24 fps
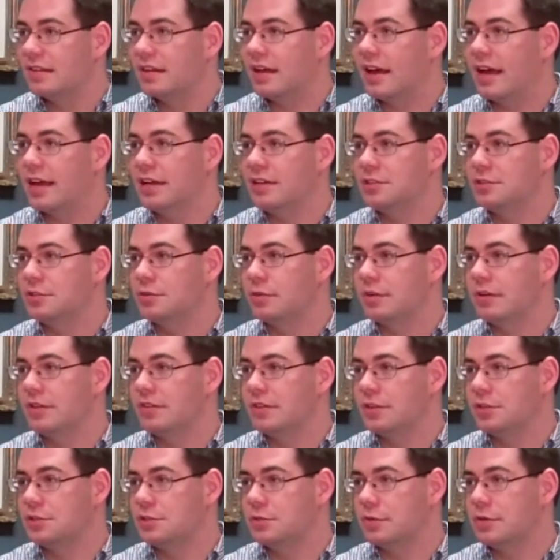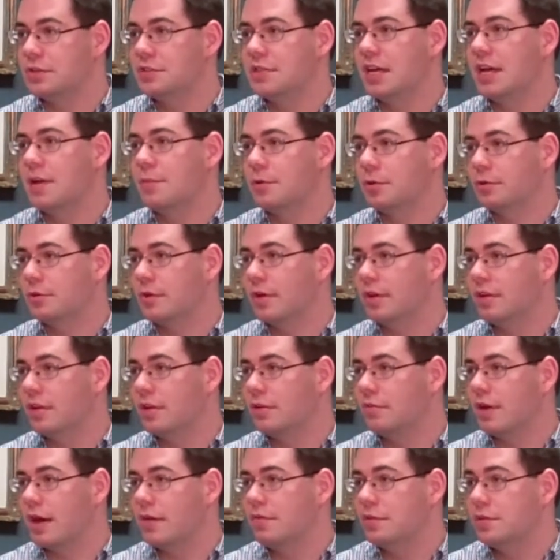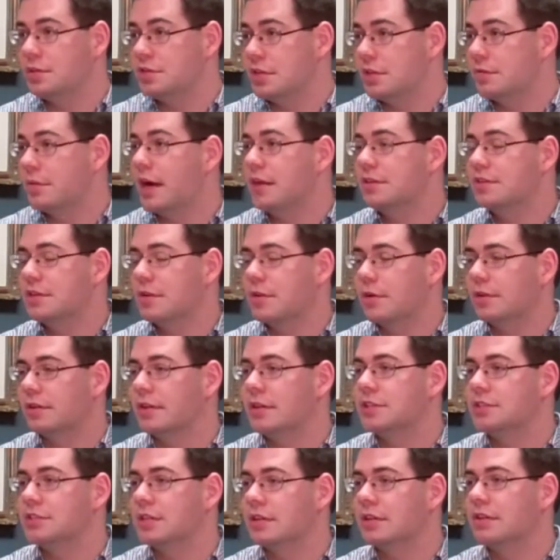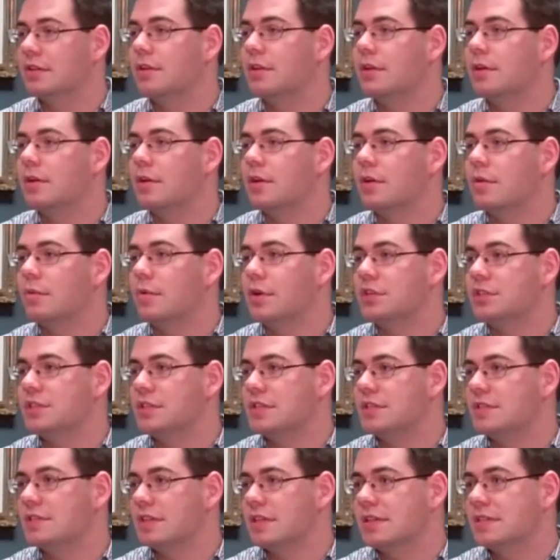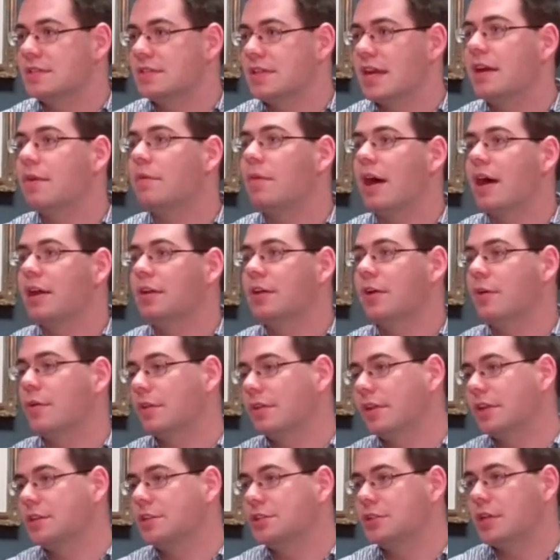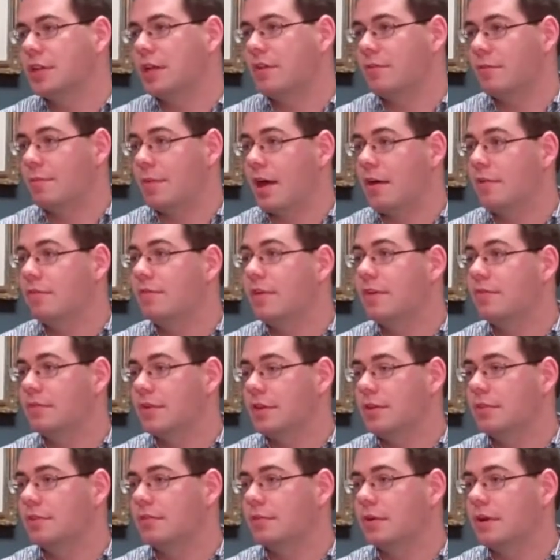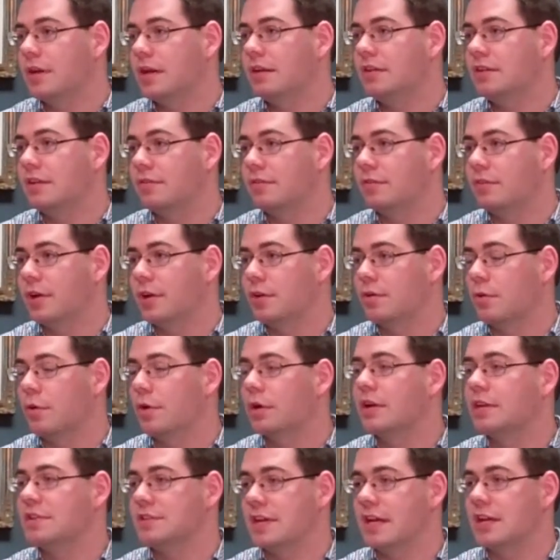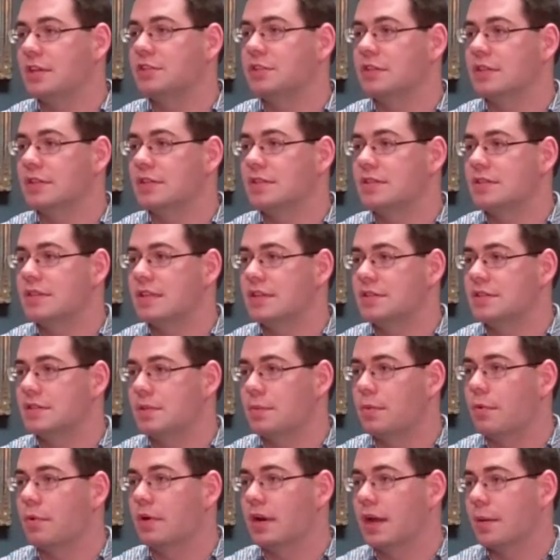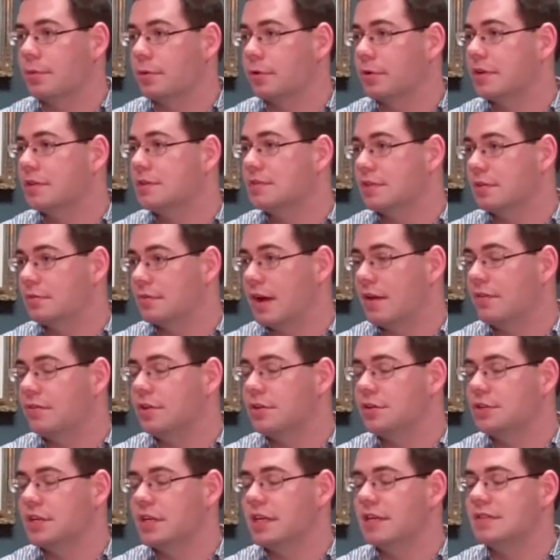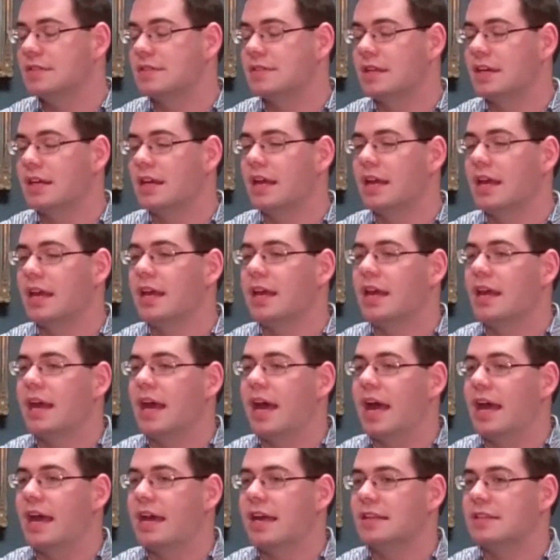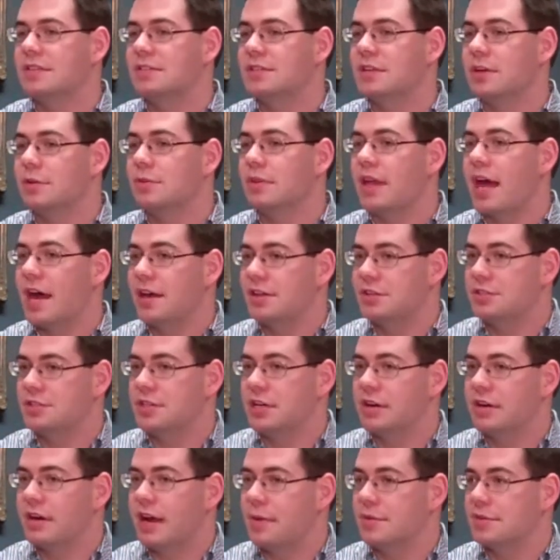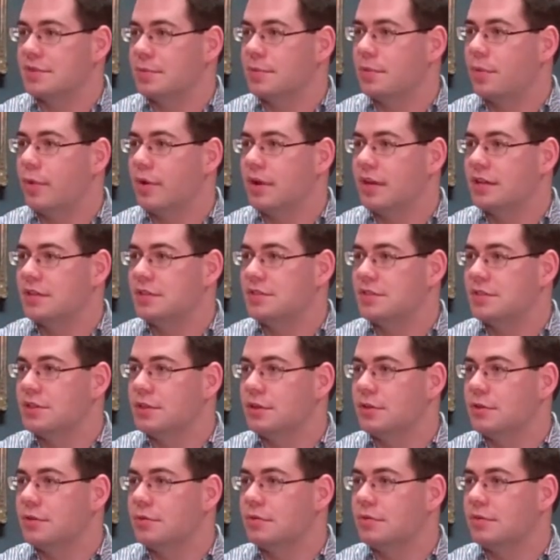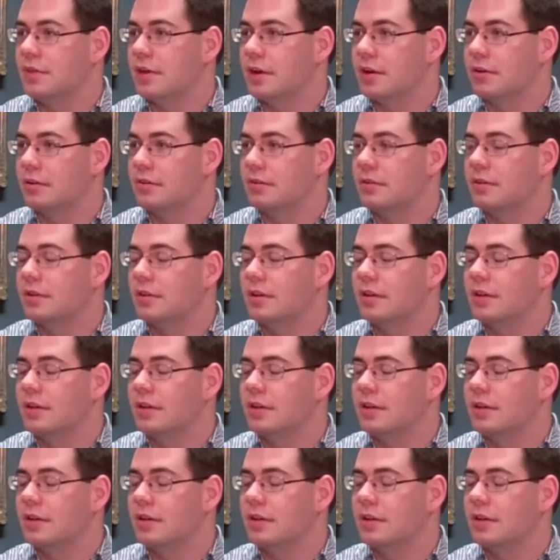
I joined the Georgia Immigrant and Refugee Rights Coalition, which is a statewide coalition of about 53 different organizations that support immigrants and refugees. And so last year I was appointed to their